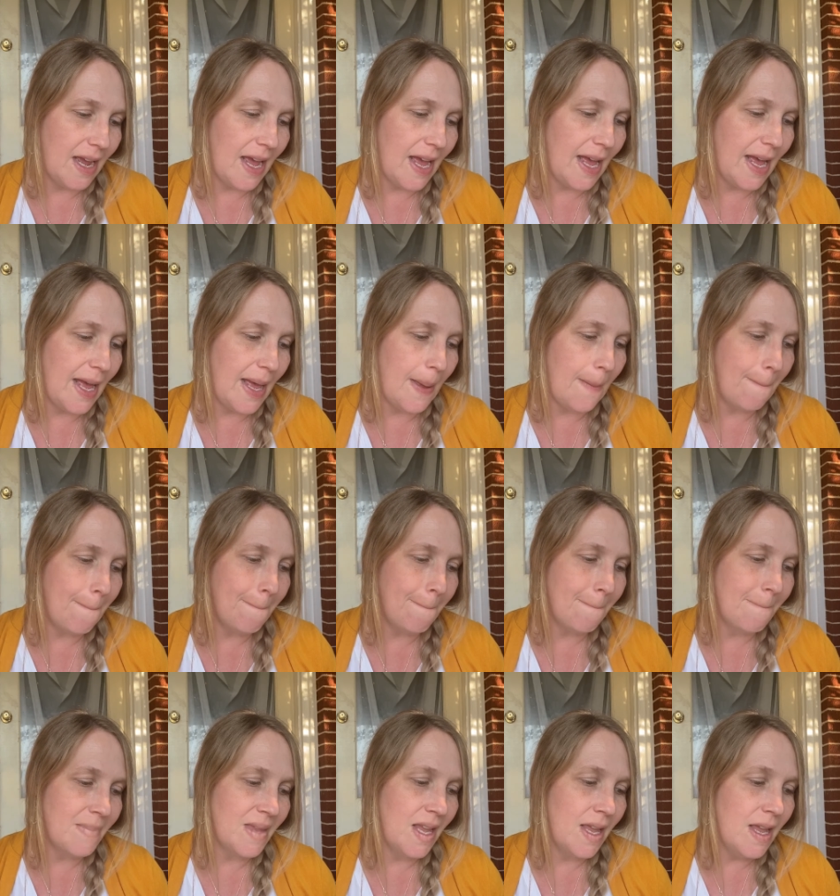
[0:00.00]

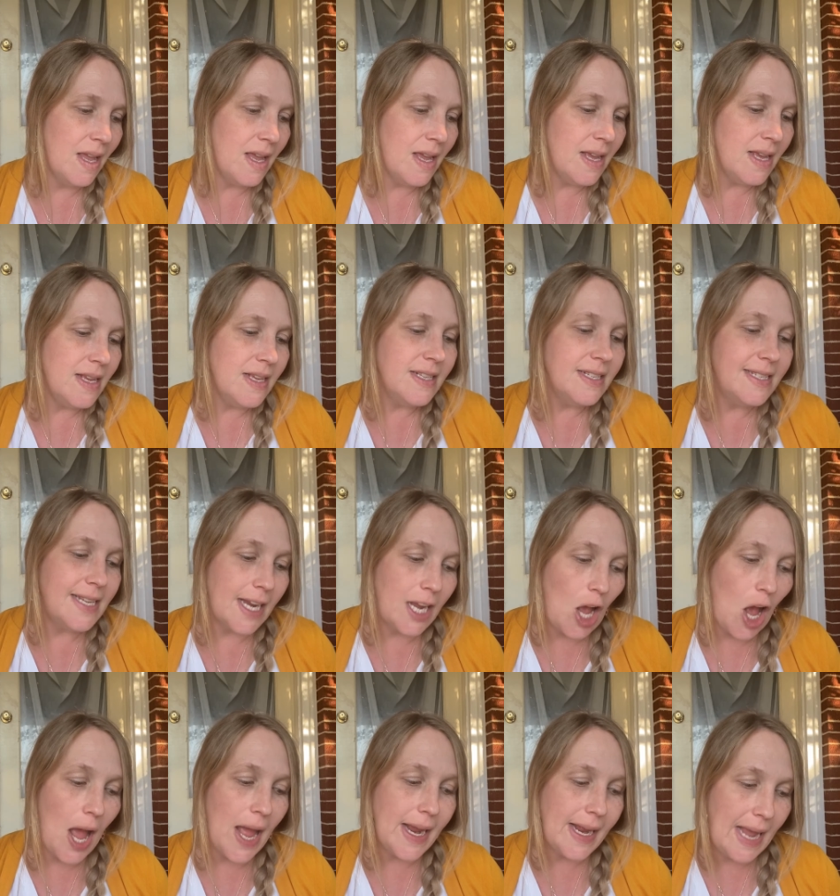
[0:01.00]

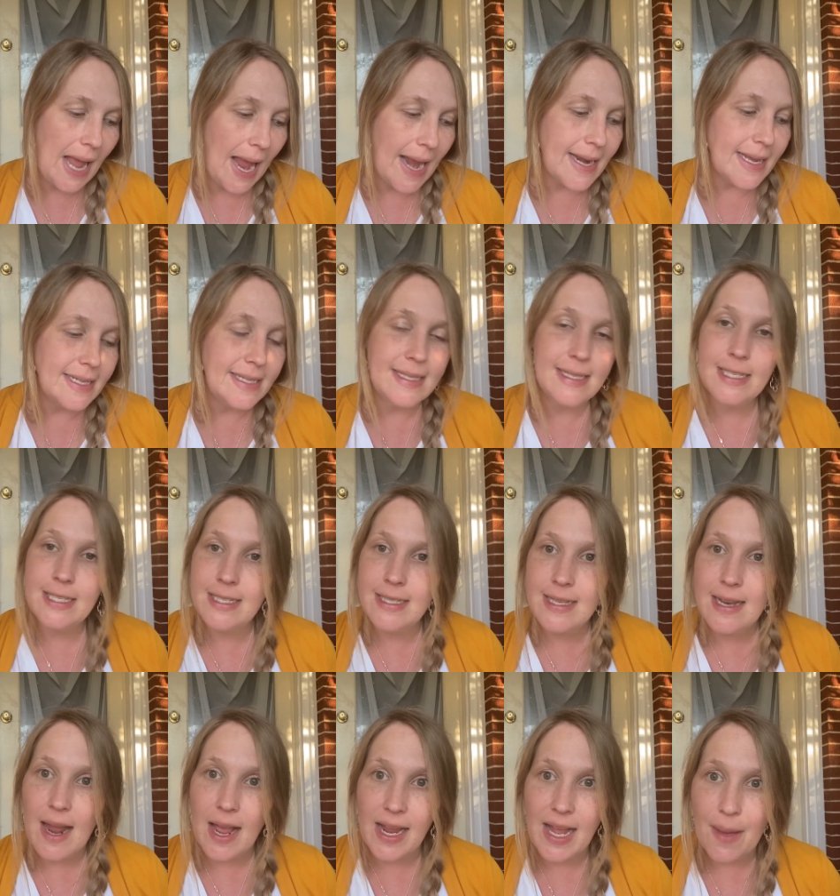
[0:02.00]
Sukkot kind of
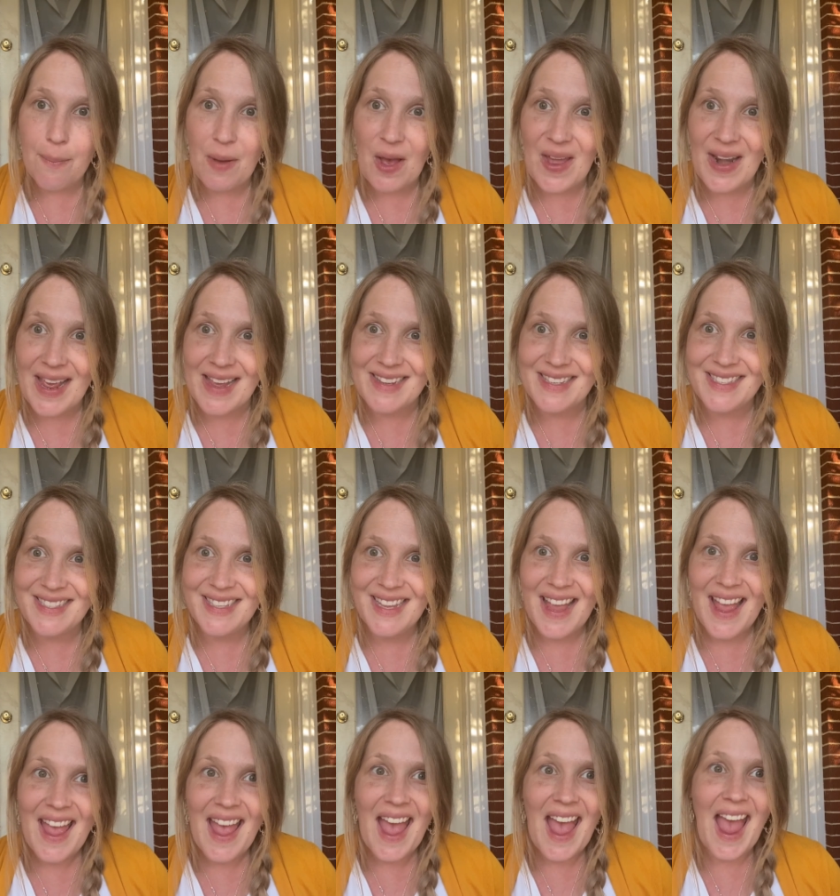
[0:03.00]
snuck up on us,
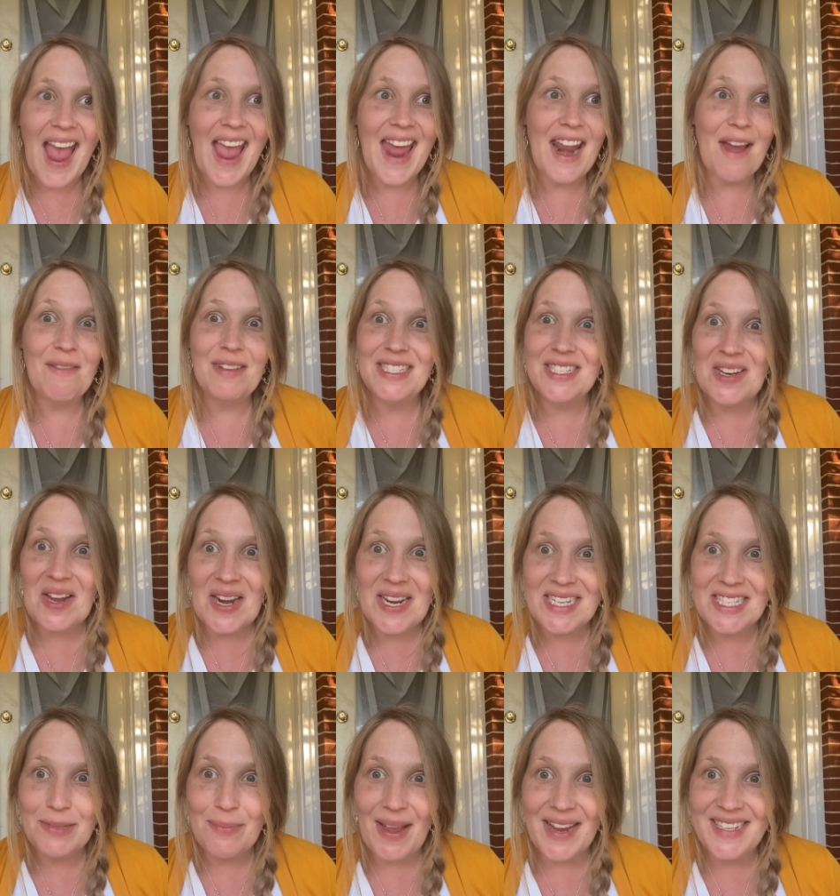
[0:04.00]
and I was not
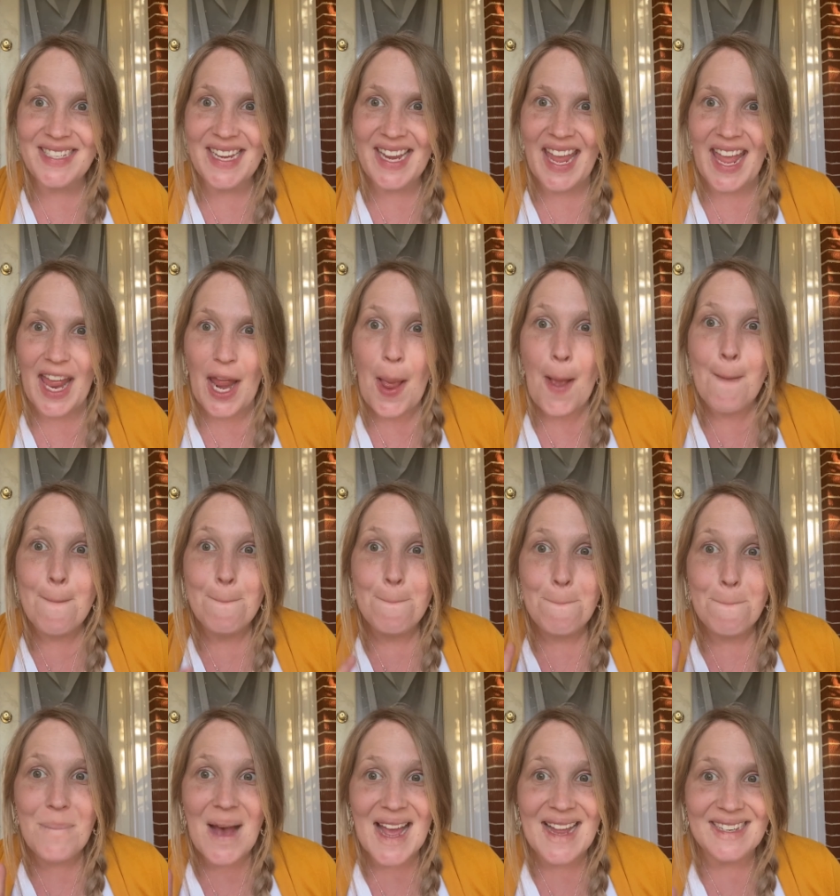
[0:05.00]
expecting it,
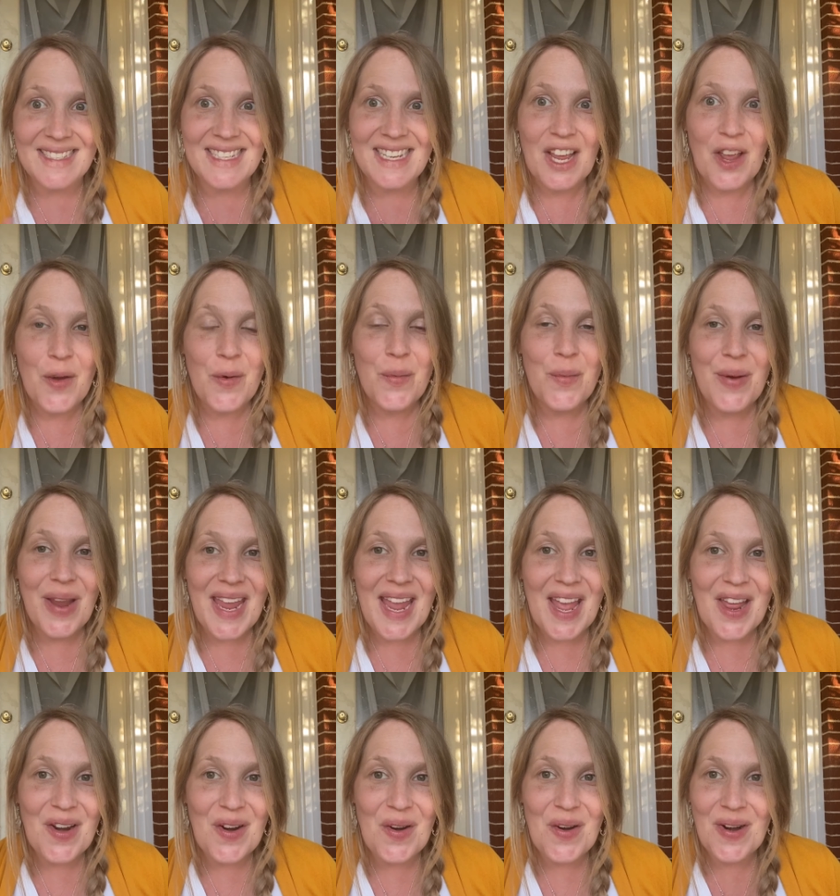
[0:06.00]
but we
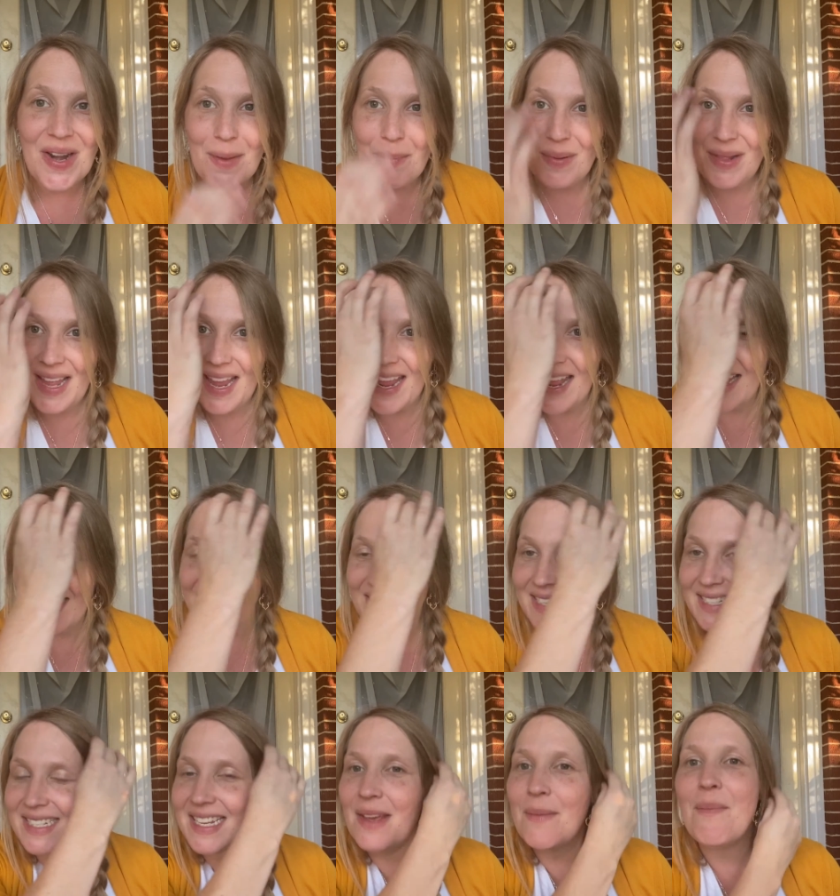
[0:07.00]
had already
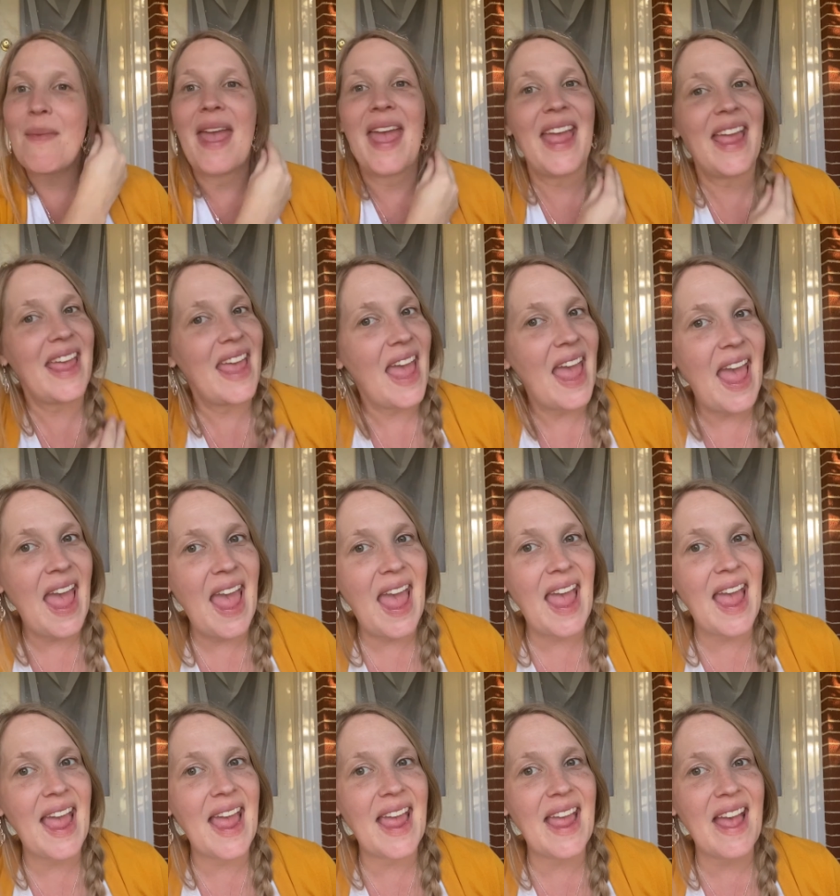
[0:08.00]
planned to make
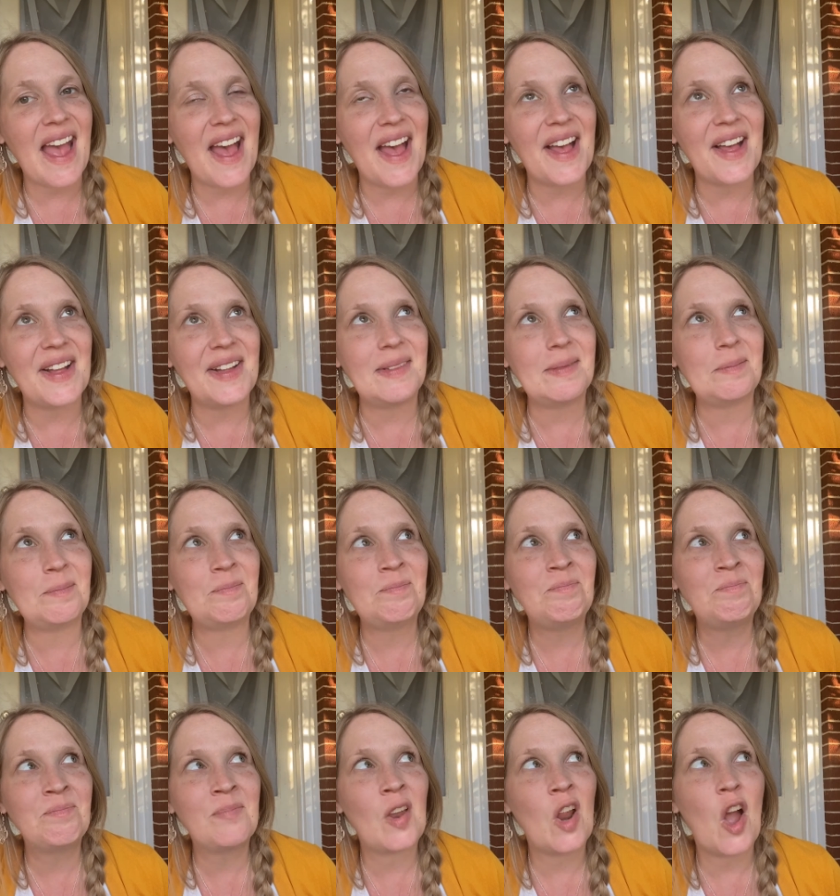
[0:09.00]
a
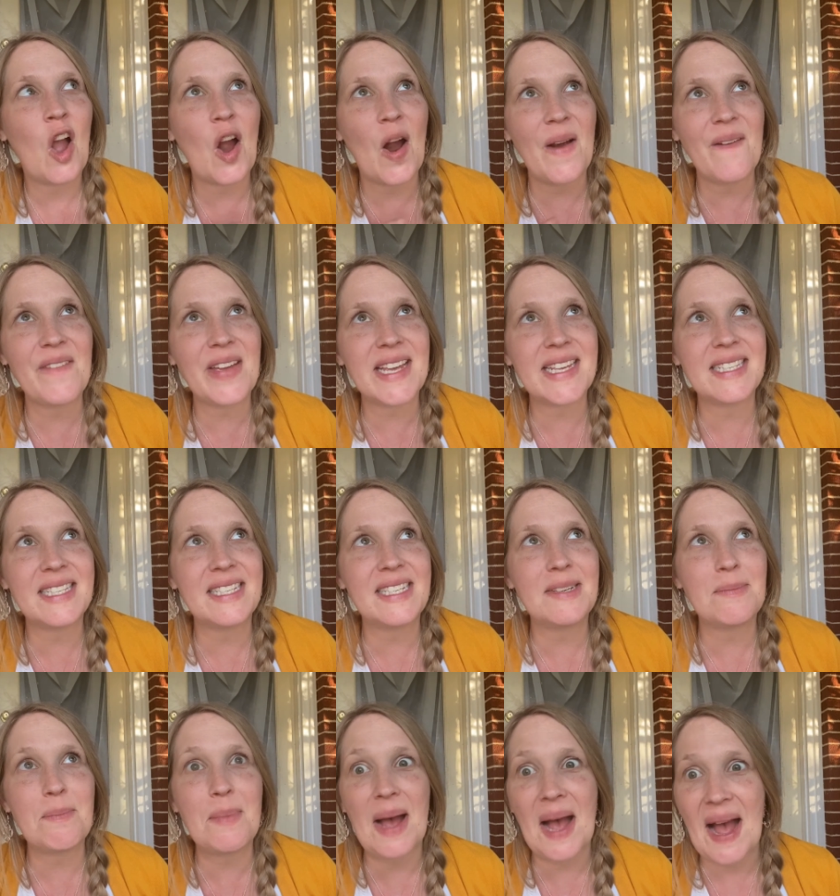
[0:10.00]

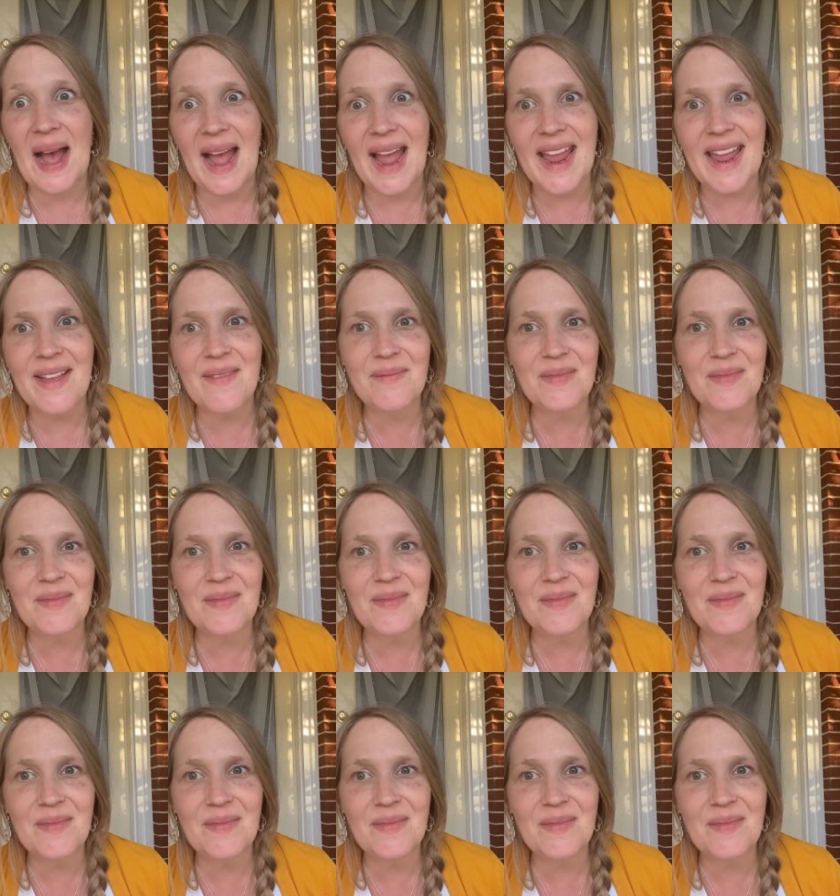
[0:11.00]
harvest pie,